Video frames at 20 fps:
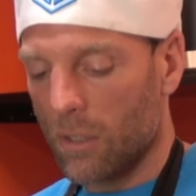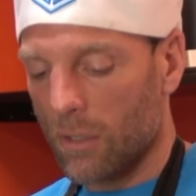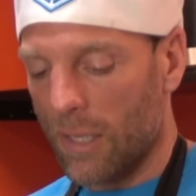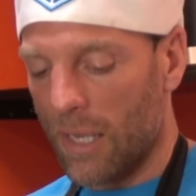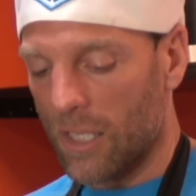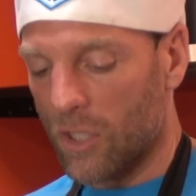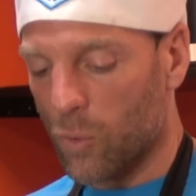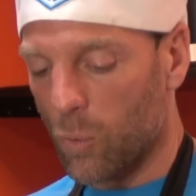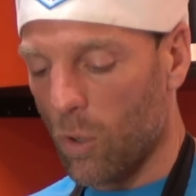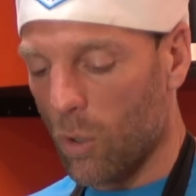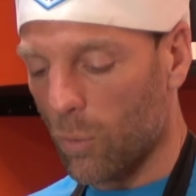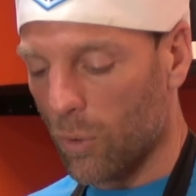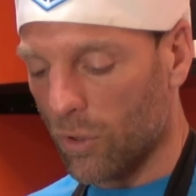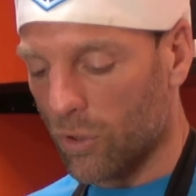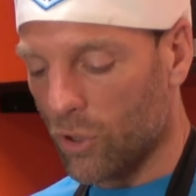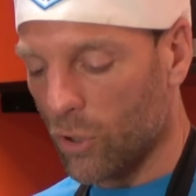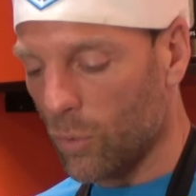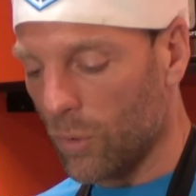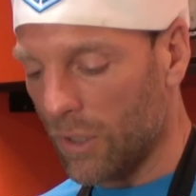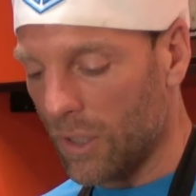That's what we're
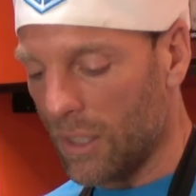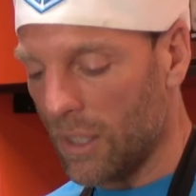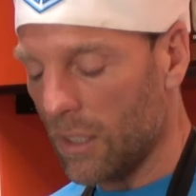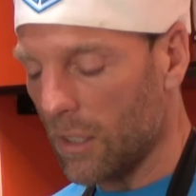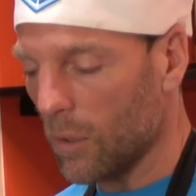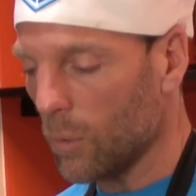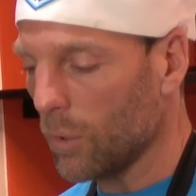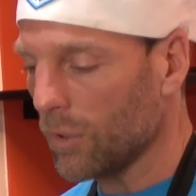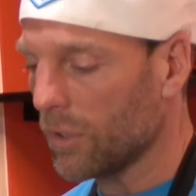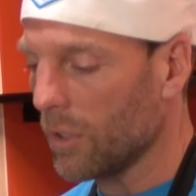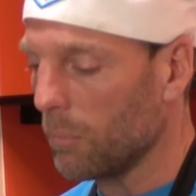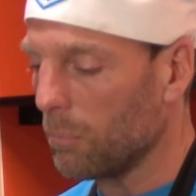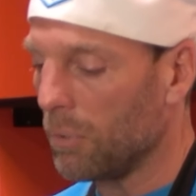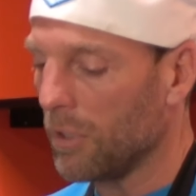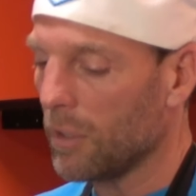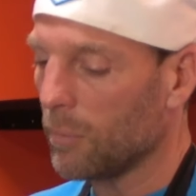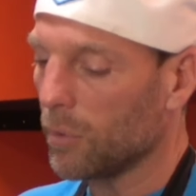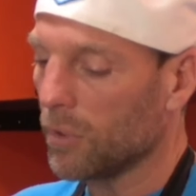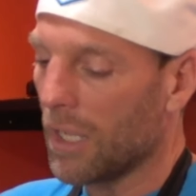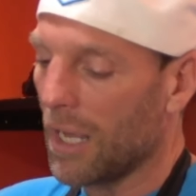doing here with the
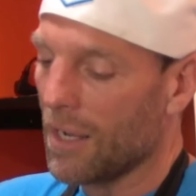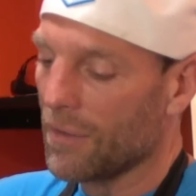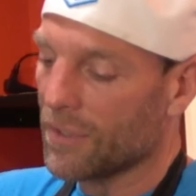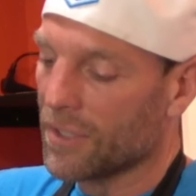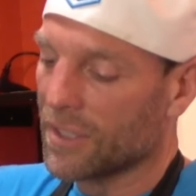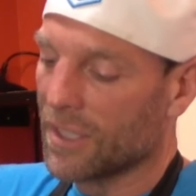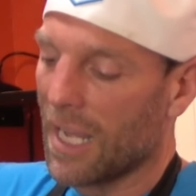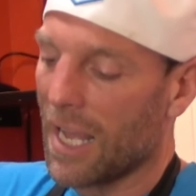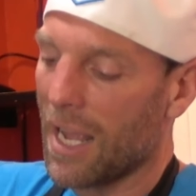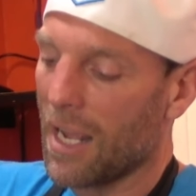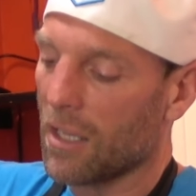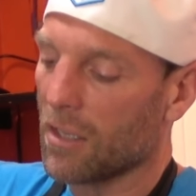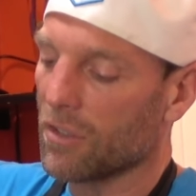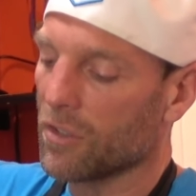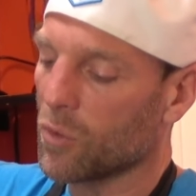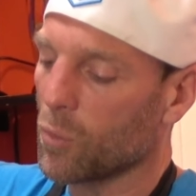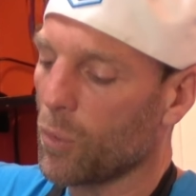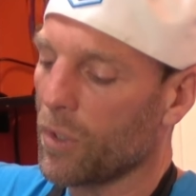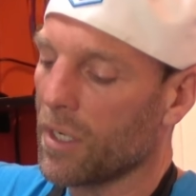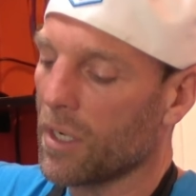Bib lifestyle,
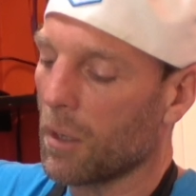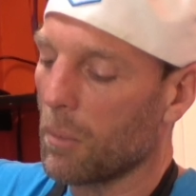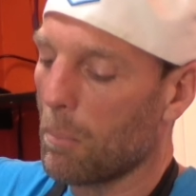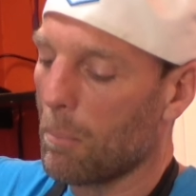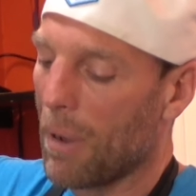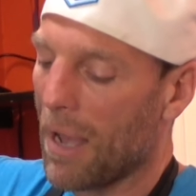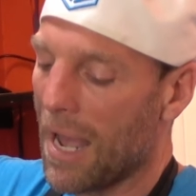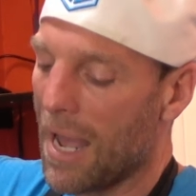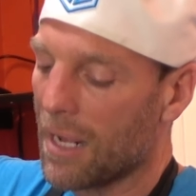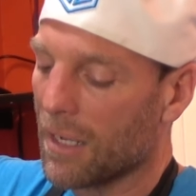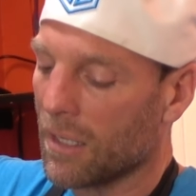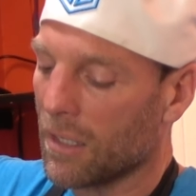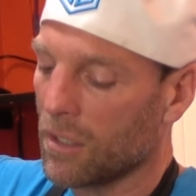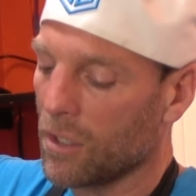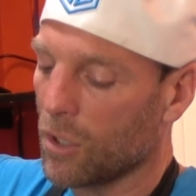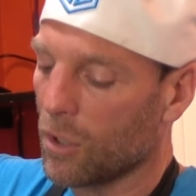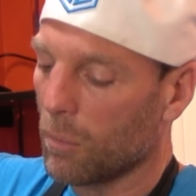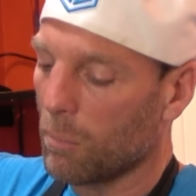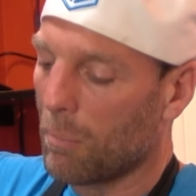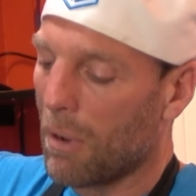is we are packing
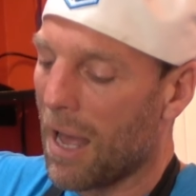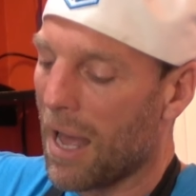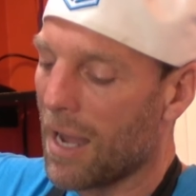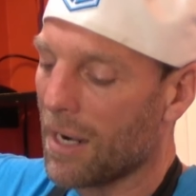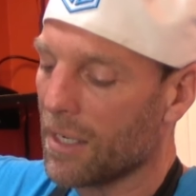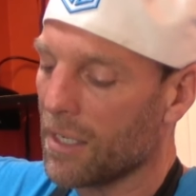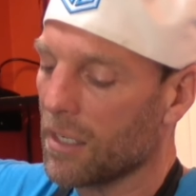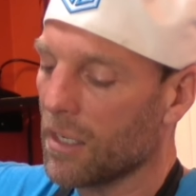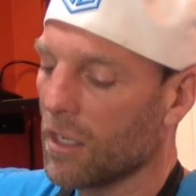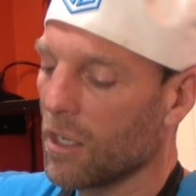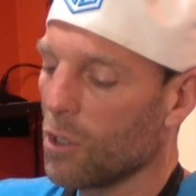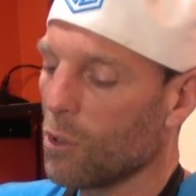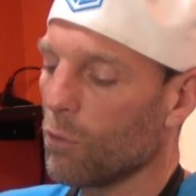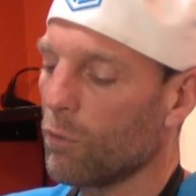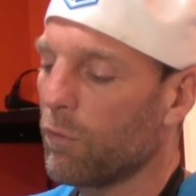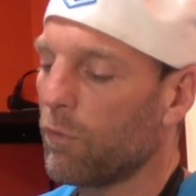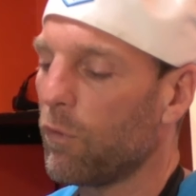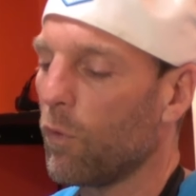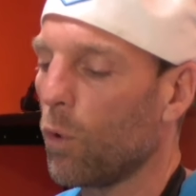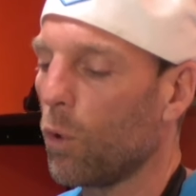your body
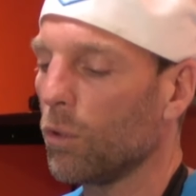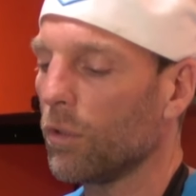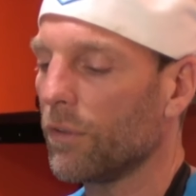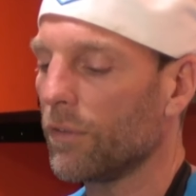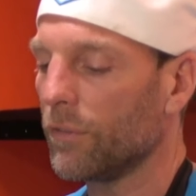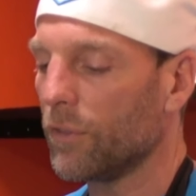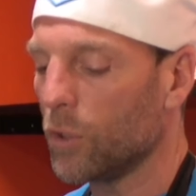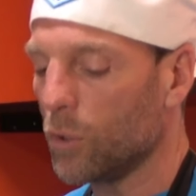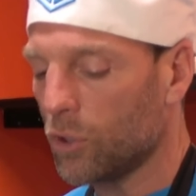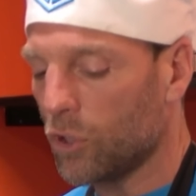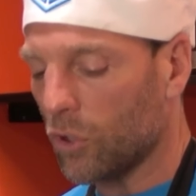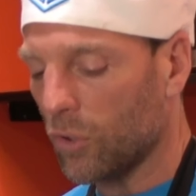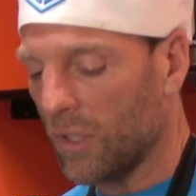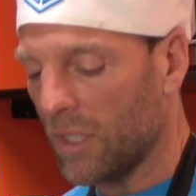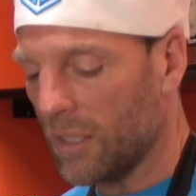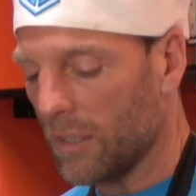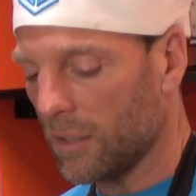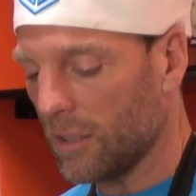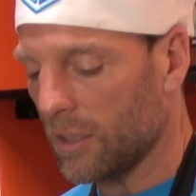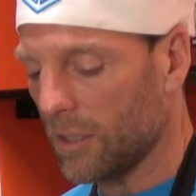full of
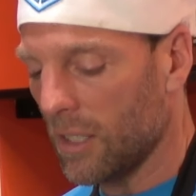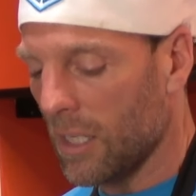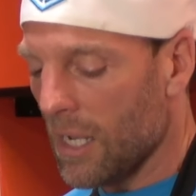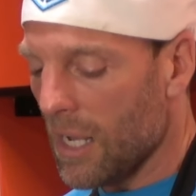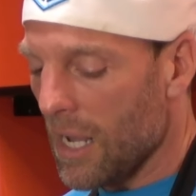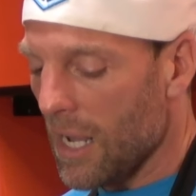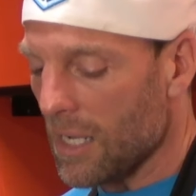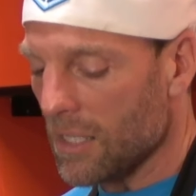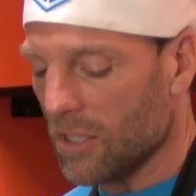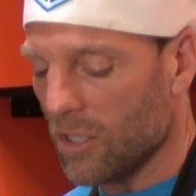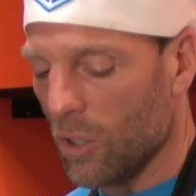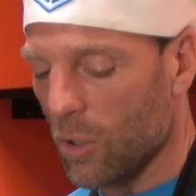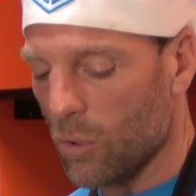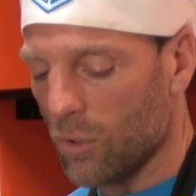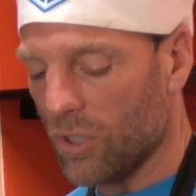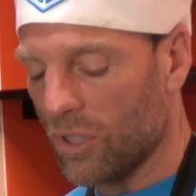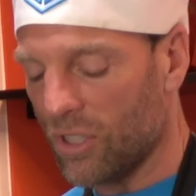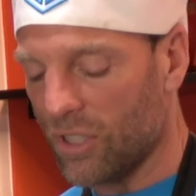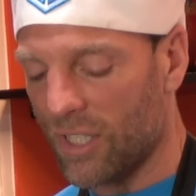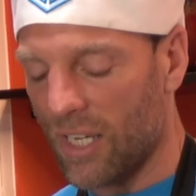nutrients as
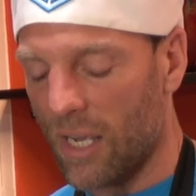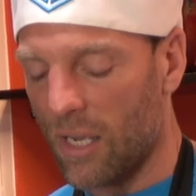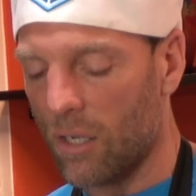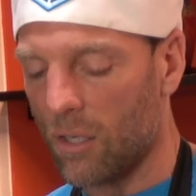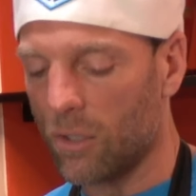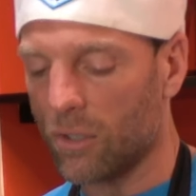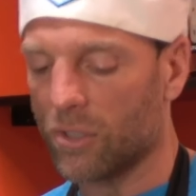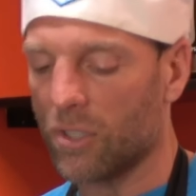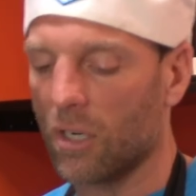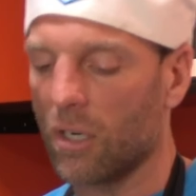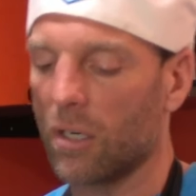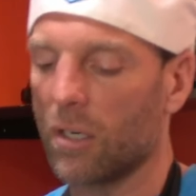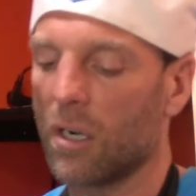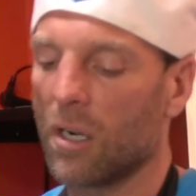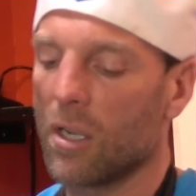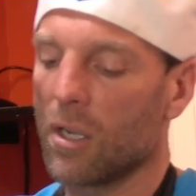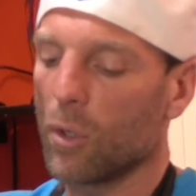those cells are